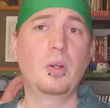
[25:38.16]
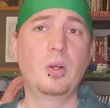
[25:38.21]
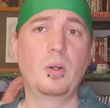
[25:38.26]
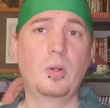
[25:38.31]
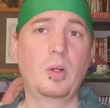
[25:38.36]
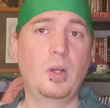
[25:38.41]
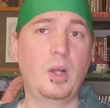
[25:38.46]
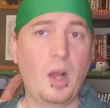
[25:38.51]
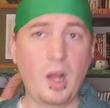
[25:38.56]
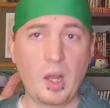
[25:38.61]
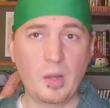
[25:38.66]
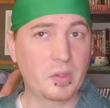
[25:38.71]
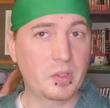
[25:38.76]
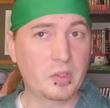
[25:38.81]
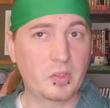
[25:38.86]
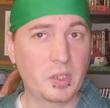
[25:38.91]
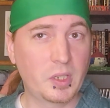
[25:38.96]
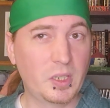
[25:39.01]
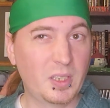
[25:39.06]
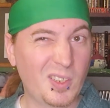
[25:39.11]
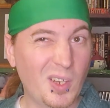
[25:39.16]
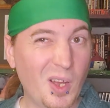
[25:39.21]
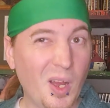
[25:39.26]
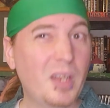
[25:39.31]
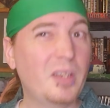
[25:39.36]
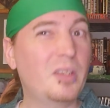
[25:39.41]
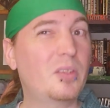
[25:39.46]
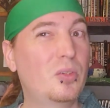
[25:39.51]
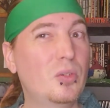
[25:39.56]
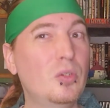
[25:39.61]
So obviously
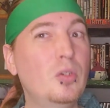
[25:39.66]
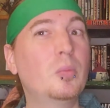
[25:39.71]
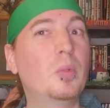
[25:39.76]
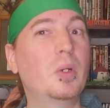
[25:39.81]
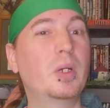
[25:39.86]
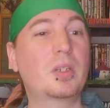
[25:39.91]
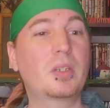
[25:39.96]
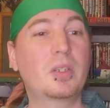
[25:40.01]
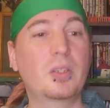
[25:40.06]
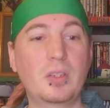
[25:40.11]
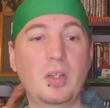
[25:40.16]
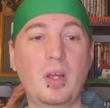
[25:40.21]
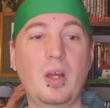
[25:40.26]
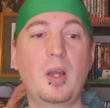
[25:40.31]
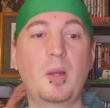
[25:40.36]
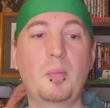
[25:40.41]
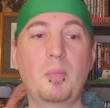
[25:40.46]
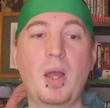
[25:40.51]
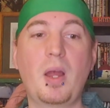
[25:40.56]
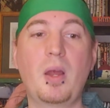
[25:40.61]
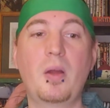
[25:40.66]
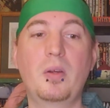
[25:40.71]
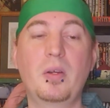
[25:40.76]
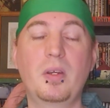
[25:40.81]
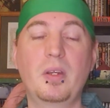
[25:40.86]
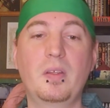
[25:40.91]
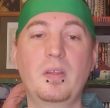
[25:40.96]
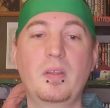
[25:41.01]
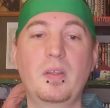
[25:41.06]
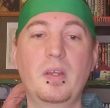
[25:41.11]
not too much star
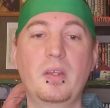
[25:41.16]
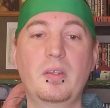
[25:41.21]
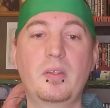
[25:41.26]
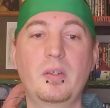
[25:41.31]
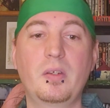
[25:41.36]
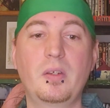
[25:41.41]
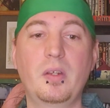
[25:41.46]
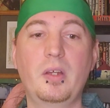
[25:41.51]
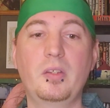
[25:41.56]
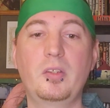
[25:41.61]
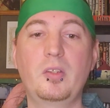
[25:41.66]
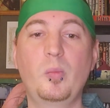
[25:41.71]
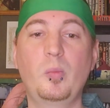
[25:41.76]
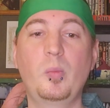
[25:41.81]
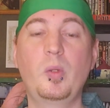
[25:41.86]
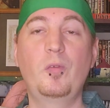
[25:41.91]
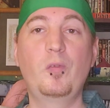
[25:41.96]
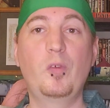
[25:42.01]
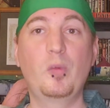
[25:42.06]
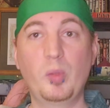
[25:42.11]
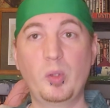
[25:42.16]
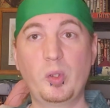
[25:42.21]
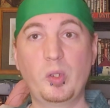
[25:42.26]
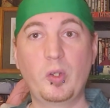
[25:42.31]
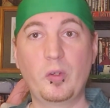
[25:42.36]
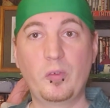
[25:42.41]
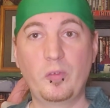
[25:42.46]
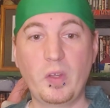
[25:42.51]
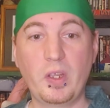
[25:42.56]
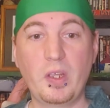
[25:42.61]
power in this and not too many
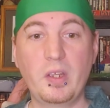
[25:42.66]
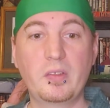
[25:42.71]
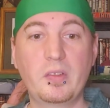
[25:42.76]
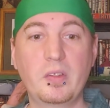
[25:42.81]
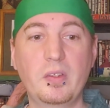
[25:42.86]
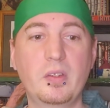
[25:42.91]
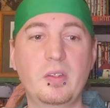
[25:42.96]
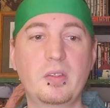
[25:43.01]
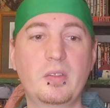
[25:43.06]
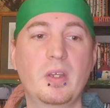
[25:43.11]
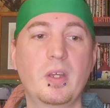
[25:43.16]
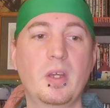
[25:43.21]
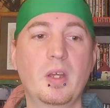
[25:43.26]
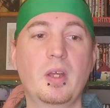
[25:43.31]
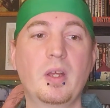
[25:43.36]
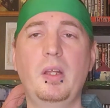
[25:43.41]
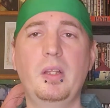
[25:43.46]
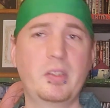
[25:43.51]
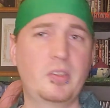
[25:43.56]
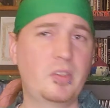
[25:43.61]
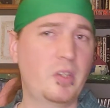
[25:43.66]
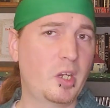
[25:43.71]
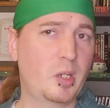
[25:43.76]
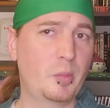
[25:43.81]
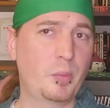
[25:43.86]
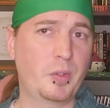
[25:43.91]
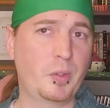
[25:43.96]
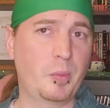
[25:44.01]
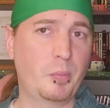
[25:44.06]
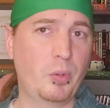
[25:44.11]
familiar faces, but let's
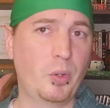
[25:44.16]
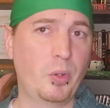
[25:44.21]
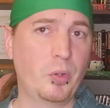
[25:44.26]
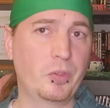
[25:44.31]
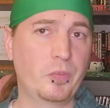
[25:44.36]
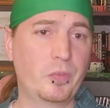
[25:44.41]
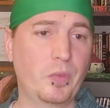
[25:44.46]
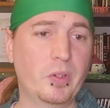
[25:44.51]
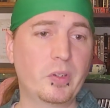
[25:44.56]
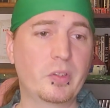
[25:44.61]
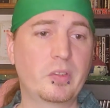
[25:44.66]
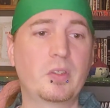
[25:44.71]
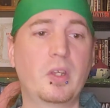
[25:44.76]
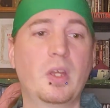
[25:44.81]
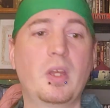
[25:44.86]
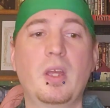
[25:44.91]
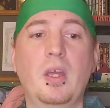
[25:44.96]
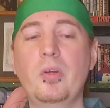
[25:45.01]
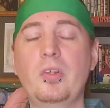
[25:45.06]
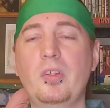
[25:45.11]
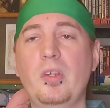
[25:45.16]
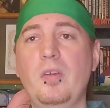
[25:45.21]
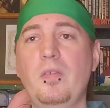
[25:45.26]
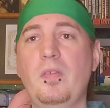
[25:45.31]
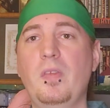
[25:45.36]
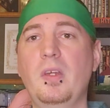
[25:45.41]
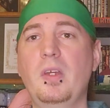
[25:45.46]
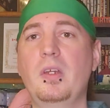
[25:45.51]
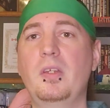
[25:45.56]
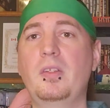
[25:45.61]
talk about the pros first. The pros
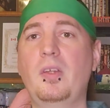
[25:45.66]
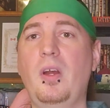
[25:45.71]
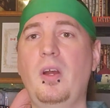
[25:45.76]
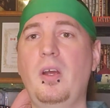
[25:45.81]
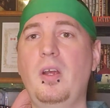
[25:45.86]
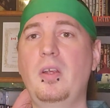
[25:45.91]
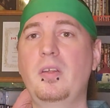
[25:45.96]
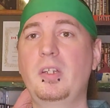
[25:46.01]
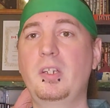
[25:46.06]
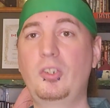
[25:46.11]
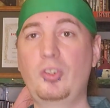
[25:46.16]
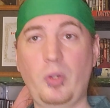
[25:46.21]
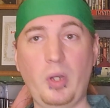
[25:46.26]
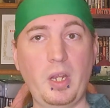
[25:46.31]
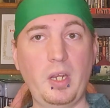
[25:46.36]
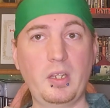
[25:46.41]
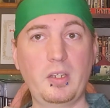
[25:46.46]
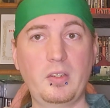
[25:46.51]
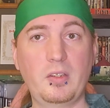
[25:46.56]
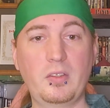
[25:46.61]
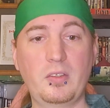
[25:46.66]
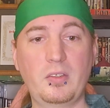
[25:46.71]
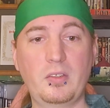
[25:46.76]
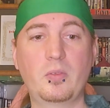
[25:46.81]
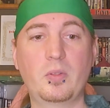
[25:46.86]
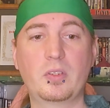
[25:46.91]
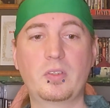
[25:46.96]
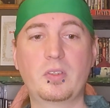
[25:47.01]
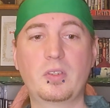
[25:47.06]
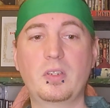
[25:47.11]
of this are the training
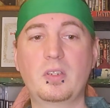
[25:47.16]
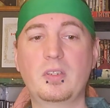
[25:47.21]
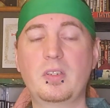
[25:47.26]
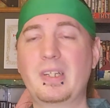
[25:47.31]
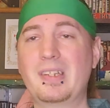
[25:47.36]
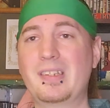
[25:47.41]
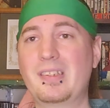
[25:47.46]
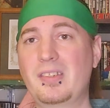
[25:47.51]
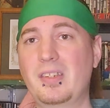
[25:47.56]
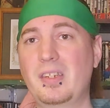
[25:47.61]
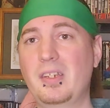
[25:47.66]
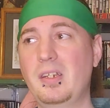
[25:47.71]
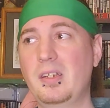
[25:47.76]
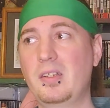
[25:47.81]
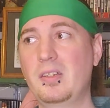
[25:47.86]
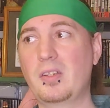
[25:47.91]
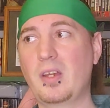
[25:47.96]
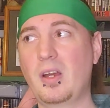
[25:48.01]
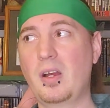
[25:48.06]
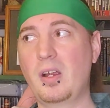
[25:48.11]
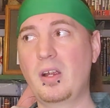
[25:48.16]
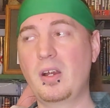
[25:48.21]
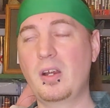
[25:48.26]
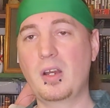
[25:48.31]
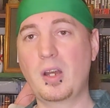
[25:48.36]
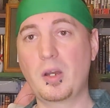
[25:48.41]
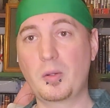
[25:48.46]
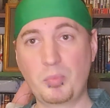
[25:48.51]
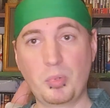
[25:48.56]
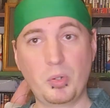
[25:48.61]
sequences and scenes
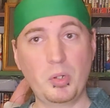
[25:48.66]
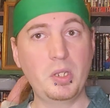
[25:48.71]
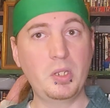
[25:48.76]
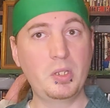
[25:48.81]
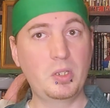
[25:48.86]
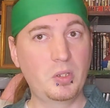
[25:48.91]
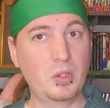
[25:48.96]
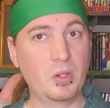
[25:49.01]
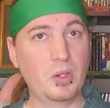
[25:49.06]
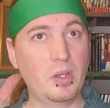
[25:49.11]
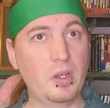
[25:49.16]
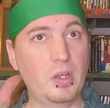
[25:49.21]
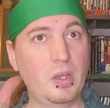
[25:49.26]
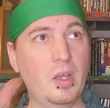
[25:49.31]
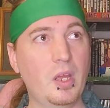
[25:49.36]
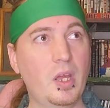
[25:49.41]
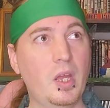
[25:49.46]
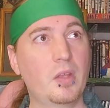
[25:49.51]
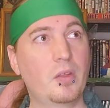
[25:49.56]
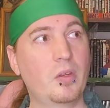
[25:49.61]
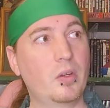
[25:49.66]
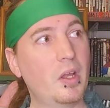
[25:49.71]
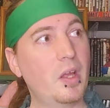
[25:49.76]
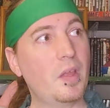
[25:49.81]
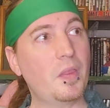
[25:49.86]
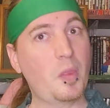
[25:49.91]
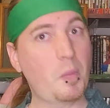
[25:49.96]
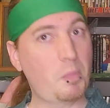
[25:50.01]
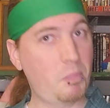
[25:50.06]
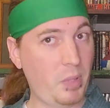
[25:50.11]
are pretty good. They're
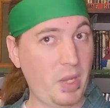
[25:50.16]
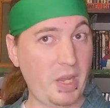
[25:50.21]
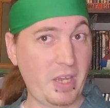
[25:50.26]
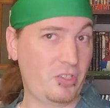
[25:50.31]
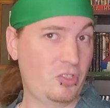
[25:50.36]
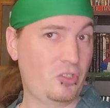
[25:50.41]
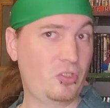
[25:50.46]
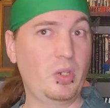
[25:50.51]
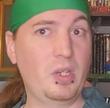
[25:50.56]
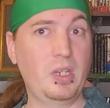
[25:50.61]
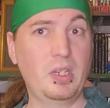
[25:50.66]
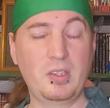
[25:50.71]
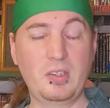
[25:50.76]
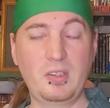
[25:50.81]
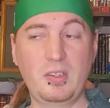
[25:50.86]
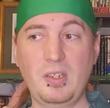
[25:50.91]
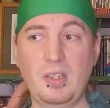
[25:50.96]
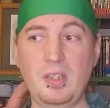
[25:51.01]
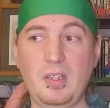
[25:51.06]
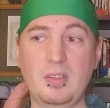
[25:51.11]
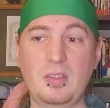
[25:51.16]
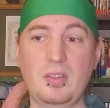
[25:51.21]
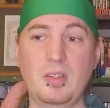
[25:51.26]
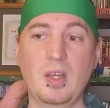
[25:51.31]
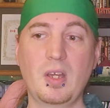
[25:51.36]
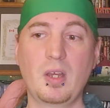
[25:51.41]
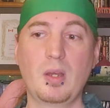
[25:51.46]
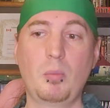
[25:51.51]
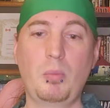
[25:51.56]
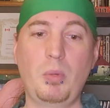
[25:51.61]
not the best training scenes,
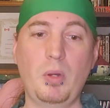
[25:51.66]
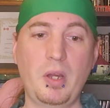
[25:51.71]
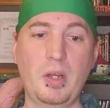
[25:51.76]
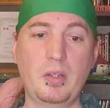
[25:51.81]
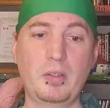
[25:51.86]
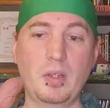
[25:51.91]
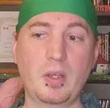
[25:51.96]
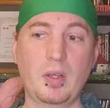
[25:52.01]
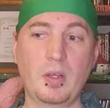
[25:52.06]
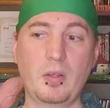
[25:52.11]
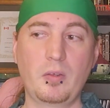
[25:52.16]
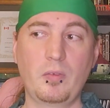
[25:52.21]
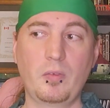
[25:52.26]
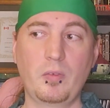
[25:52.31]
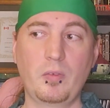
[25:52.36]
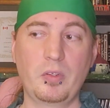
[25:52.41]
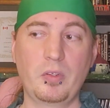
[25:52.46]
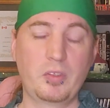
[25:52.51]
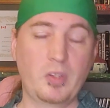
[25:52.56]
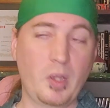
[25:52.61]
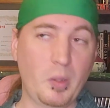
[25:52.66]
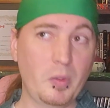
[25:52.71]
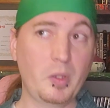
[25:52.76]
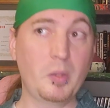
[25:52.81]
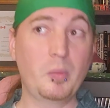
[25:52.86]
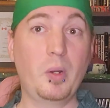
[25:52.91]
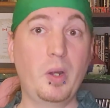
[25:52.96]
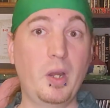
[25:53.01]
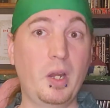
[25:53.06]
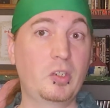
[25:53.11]
but some
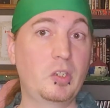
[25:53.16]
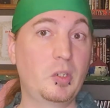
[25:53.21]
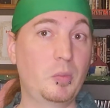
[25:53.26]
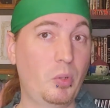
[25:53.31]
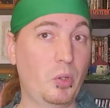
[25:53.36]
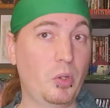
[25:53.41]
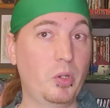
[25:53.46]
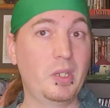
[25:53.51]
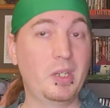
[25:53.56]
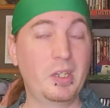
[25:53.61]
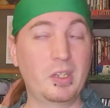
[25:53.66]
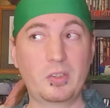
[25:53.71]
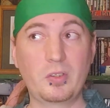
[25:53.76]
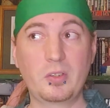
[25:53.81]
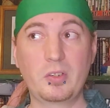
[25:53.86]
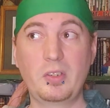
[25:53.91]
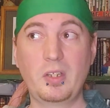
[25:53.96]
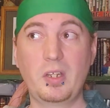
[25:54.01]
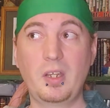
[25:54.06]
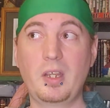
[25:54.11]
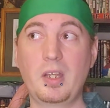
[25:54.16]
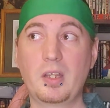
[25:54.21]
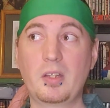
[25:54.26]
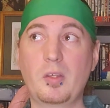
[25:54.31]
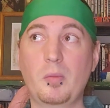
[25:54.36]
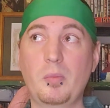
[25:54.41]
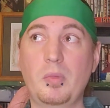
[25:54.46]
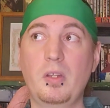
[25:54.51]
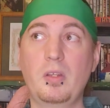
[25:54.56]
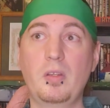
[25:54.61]
of them are actually pretty interesting,
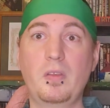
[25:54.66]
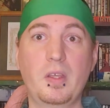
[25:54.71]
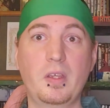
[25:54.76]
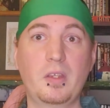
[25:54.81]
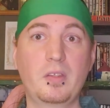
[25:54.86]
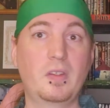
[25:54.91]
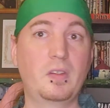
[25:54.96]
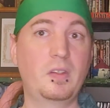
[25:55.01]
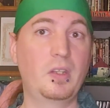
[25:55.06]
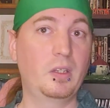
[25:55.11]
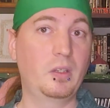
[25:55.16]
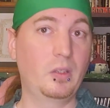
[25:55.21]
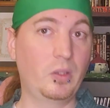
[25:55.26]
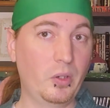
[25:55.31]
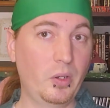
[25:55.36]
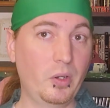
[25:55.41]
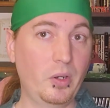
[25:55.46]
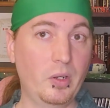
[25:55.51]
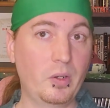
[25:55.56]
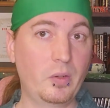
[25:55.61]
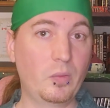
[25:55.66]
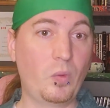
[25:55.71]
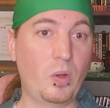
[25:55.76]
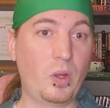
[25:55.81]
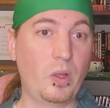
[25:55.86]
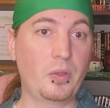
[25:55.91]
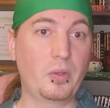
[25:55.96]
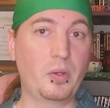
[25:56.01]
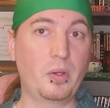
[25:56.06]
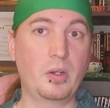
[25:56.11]
and some of the things that they learn
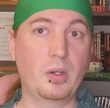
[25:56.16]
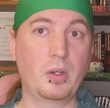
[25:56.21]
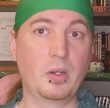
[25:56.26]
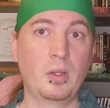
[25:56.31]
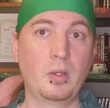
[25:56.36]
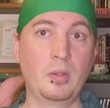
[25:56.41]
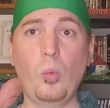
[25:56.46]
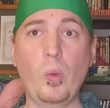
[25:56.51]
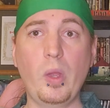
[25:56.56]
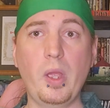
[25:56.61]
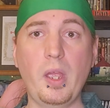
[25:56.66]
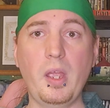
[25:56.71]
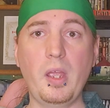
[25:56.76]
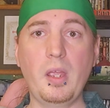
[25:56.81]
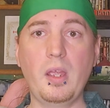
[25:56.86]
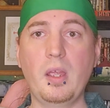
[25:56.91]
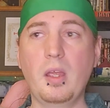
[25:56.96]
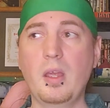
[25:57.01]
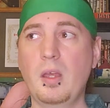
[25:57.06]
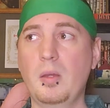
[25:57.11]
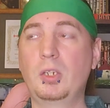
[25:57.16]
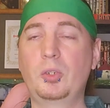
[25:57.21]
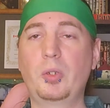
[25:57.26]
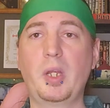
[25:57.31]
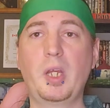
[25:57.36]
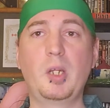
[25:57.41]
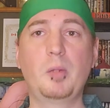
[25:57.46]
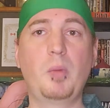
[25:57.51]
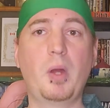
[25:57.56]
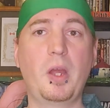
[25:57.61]
while they're away being
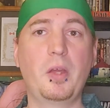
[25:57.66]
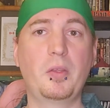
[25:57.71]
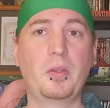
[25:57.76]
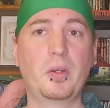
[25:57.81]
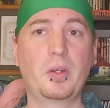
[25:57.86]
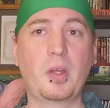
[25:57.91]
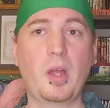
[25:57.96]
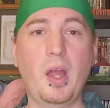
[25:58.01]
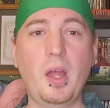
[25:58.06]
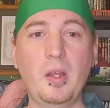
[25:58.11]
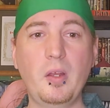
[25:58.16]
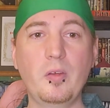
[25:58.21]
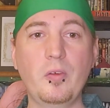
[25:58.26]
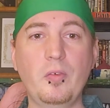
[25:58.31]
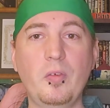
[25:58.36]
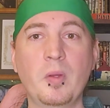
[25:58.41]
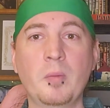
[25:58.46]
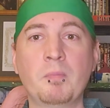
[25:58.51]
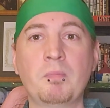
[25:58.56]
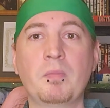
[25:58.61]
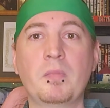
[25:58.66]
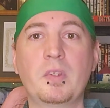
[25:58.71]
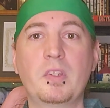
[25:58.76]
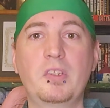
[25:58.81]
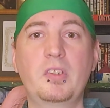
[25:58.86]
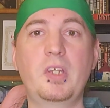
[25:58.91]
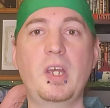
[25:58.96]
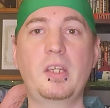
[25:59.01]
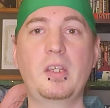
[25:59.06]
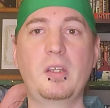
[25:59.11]
trained by their kind of
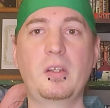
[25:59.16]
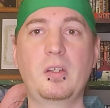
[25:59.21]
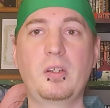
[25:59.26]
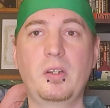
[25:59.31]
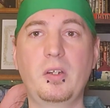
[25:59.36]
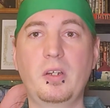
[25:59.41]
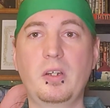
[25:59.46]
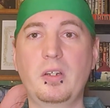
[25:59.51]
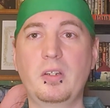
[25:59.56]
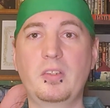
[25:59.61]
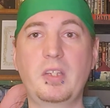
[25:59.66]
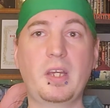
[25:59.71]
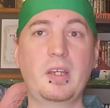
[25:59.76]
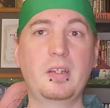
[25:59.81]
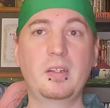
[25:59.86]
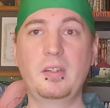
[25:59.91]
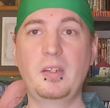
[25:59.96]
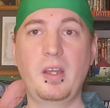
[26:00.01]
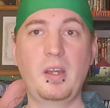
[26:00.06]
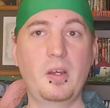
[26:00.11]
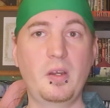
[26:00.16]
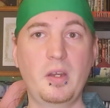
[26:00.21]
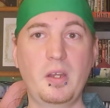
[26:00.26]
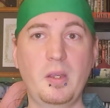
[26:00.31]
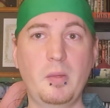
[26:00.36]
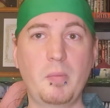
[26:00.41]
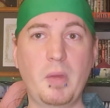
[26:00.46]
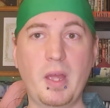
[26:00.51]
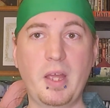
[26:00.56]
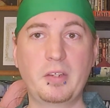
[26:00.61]
secular
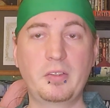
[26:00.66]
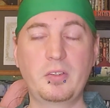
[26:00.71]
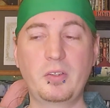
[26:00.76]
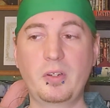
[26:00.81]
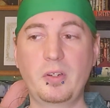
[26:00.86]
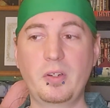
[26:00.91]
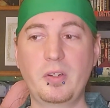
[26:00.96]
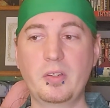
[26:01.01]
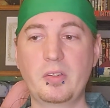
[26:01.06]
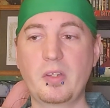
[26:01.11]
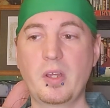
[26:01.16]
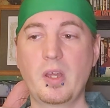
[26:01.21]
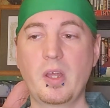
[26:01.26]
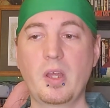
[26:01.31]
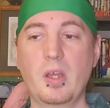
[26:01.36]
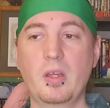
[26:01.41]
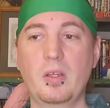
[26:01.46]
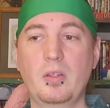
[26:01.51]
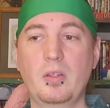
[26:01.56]
secondary masters